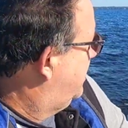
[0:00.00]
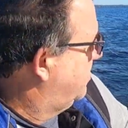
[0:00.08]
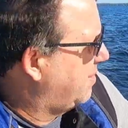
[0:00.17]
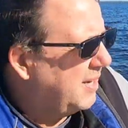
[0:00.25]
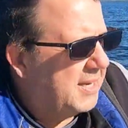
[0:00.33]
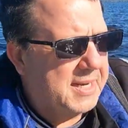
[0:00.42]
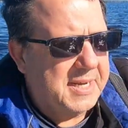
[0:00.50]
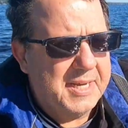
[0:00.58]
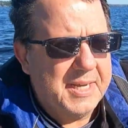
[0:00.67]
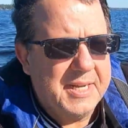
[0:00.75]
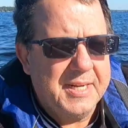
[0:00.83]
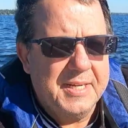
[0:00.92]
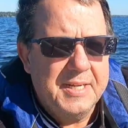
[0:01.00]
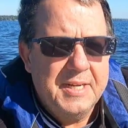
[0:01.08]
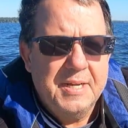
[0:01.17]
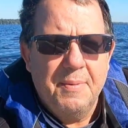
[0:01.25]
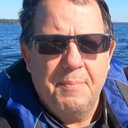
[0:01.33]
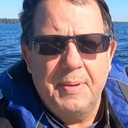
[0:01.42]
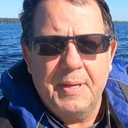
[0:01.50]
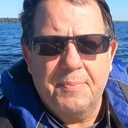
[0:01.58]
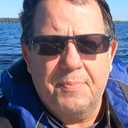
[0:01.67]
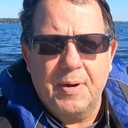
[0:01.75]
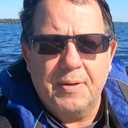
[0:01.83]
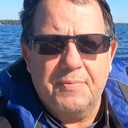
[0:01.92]
Alright, I had a
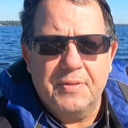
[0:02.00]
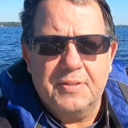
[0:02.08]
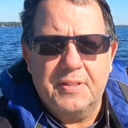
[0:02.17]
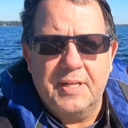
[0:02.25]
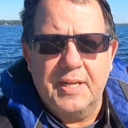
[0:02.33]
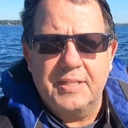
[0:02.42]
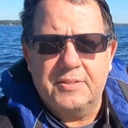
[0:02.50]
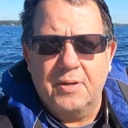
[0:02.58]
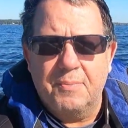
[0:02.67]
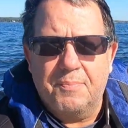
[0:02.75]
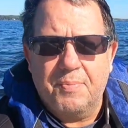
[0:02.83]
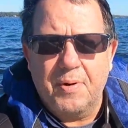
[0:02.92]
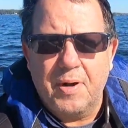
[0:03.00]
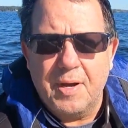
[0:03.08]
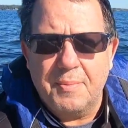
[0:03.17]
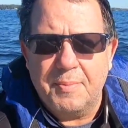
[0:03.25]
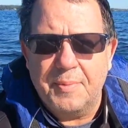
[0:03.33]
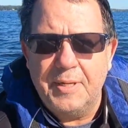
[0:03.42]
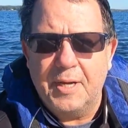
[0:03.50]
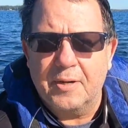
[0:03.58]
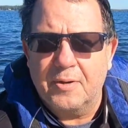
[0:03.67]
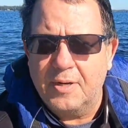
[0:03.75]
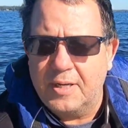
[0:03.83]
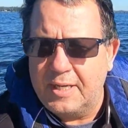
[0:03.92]
big breakfast today, so I'm probably
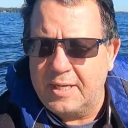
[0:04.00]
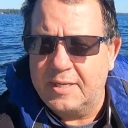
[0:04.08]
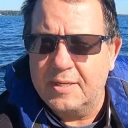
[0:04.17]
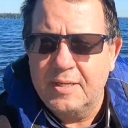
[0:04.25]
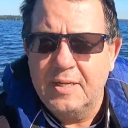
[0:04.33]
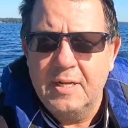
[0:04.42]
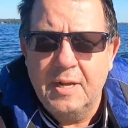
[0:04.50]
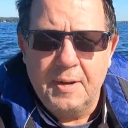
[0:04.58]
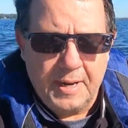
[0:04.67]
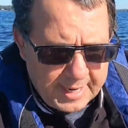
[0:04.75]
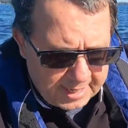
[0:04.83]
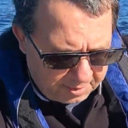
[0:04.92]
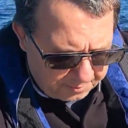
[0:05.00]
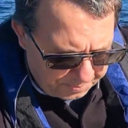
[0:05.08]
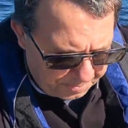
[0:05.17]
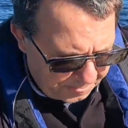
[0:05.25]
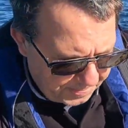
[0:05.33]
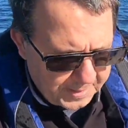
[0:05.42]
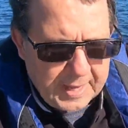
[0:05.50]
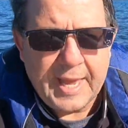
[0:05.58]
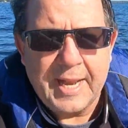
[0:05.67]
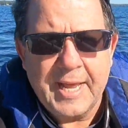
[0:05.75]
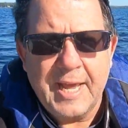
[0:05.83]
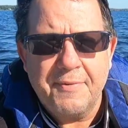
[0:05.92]
not going to eat. Now,
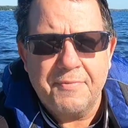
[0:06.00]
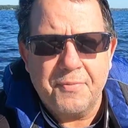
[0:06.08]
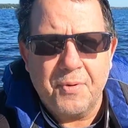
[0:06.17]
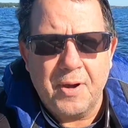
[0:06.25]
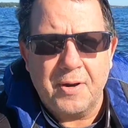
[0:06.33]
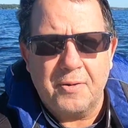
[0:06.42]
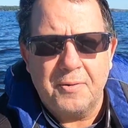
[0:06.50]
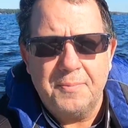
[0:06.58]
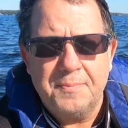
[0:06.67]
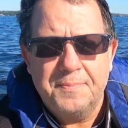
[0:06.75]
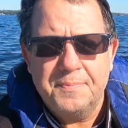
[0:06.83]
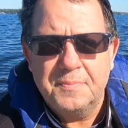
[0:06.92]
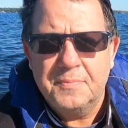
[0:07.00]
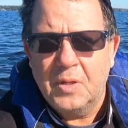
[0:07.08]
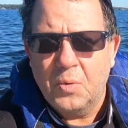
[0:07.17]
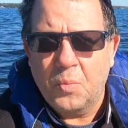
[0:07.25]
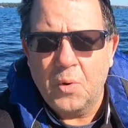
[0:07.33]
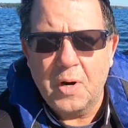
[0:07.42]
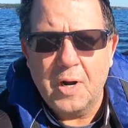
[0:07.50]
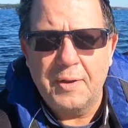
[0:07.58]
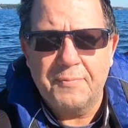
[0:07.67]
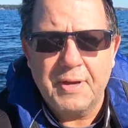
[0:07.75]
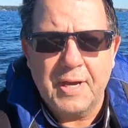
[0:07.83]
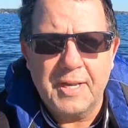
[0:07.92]
at half throttle, where
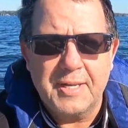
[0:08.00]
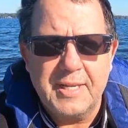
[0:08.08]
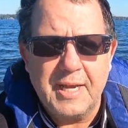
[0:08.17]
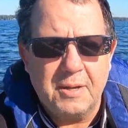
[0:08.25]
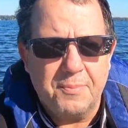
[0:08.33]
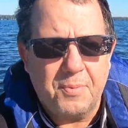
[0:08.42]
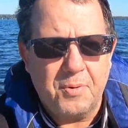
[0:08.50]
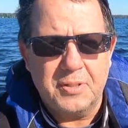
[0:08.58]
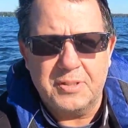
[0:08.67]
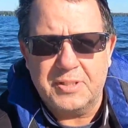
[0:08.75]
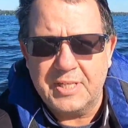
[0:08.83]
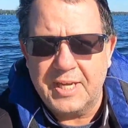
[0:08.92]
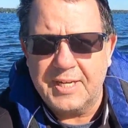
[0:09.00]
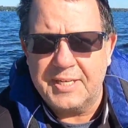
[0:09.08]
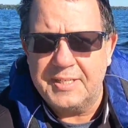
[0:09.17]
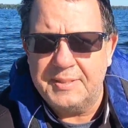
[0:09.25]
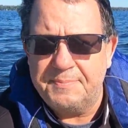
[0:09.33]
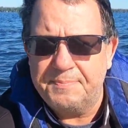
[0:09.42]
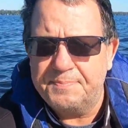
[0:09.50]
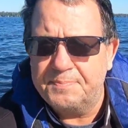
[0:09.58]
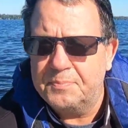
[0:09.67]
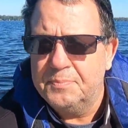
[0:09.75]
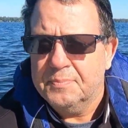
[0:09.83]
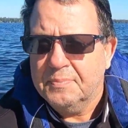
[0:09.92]
I've got the outboard set
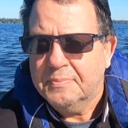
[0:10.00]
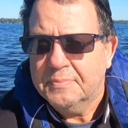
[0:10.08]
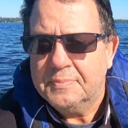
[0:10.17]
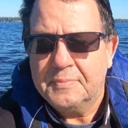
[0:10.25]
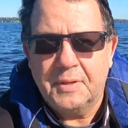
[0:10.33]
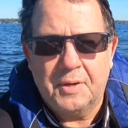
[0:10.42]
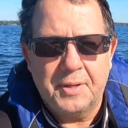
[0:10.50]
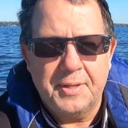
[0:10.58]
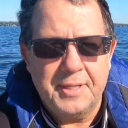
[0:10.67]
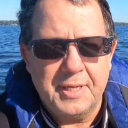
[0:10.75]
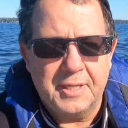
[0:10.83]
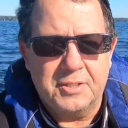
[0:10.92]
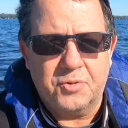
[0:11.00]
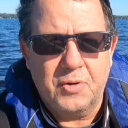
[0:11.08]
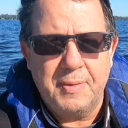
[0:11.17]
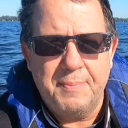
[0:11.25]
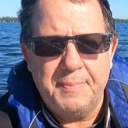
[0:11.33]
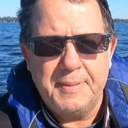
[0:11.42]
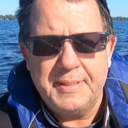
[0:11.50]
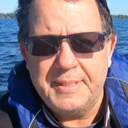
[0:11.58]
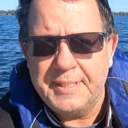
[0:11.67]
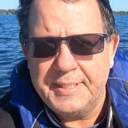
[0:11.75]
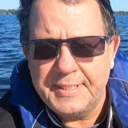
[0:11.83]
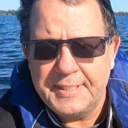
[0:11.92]
on the trim
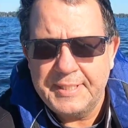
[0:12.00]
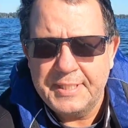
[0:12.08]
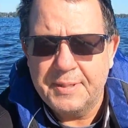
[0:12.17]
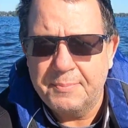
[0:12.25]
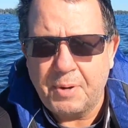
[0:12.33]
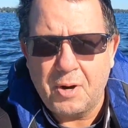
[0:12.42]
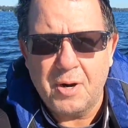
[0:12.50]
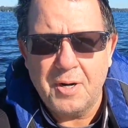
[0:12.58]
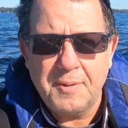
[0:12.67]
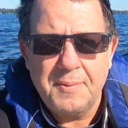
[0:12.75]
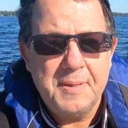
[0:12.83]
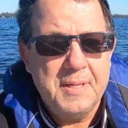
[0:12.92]
bar,